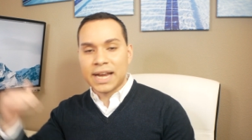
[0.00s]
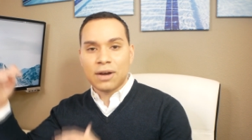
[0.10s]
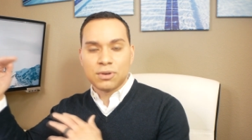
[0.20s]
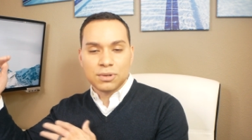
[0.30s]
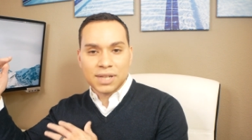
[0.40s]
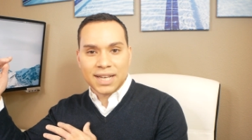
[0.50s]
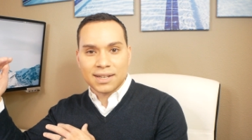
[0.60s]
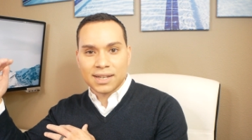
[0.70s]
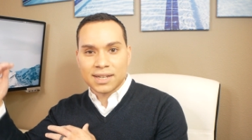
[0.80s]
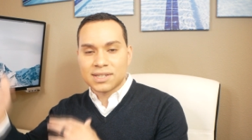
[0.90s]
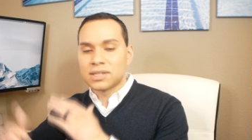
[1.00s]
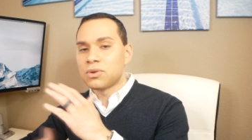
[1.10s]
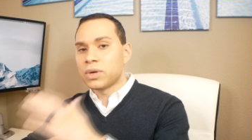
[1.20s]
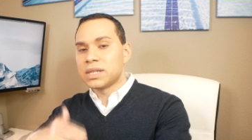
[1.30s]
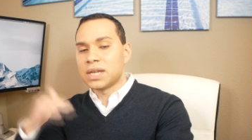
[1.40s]
and now Google Analytics is
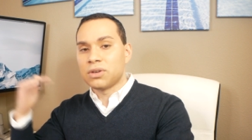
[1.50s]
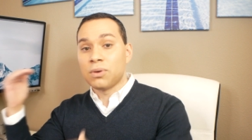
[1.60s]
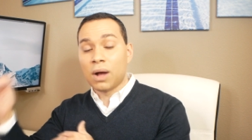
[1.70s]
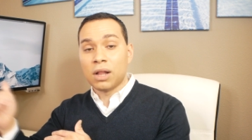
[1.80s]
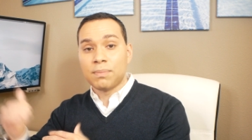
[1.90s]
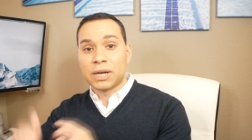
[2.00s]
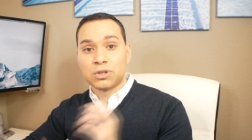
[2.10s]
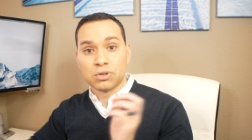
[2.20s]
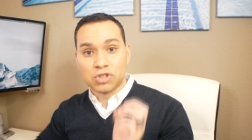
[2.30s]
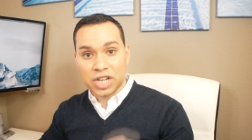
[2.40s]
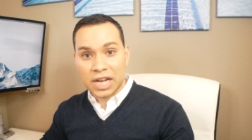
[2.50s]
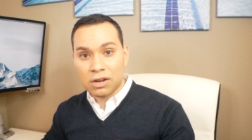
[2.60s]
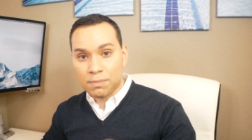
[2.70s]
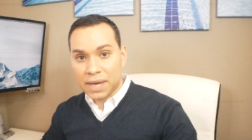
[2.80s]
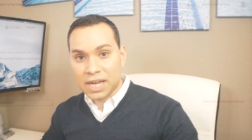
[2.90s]
going to tell you all about your
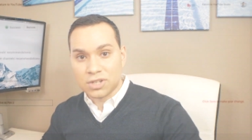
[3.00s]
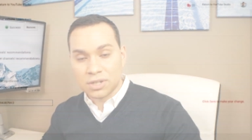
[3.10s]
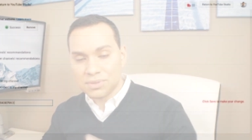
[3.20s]
channel page, and